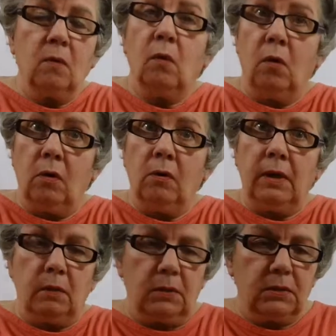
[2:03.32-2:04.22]
or
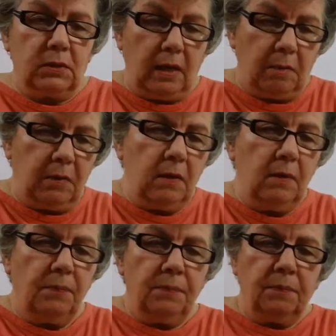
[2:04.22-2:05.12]
liquid escaping
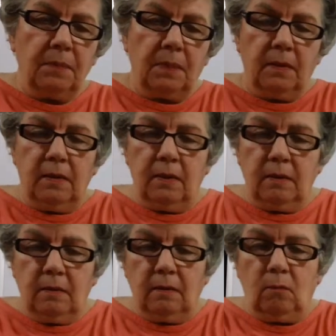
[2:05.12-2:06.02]

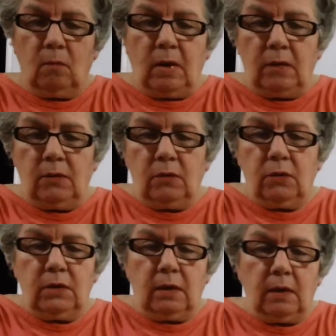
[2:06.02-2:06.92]
while you're
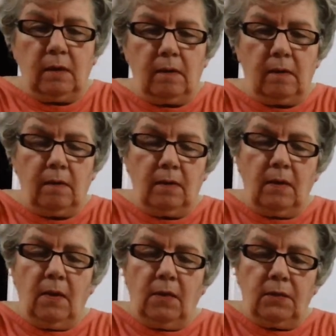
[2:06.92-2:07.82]
cooking.
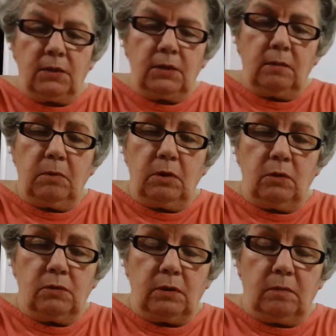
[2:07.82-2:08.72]
This can be
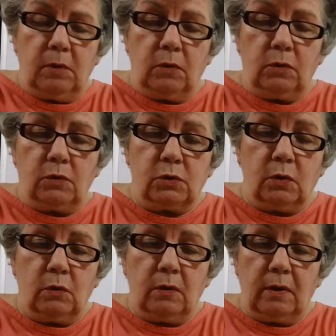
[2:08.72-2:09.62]
used in both your
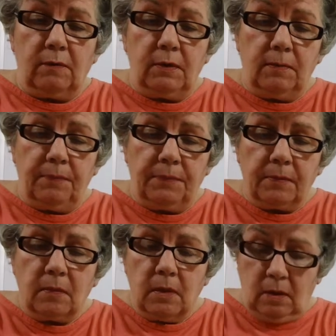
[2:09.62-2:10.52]
solar oven
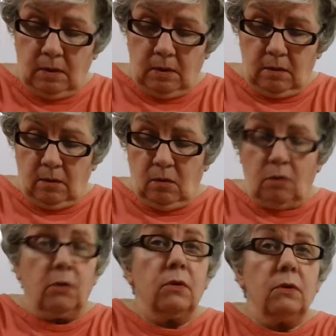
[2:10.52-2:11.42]

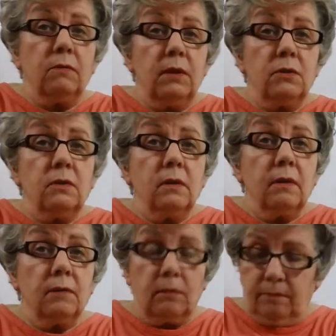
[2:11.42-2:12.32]
or your conventional oven,